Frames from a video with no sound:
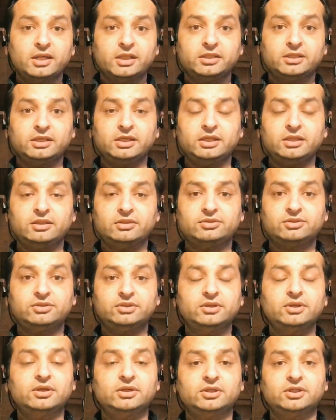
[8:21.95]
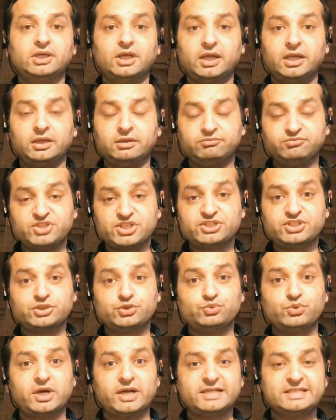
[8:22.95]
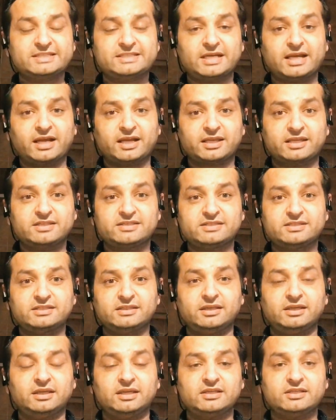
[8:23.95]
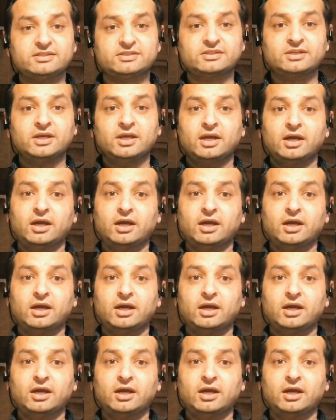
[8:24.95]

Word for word: The 3rd disadvantage I can see is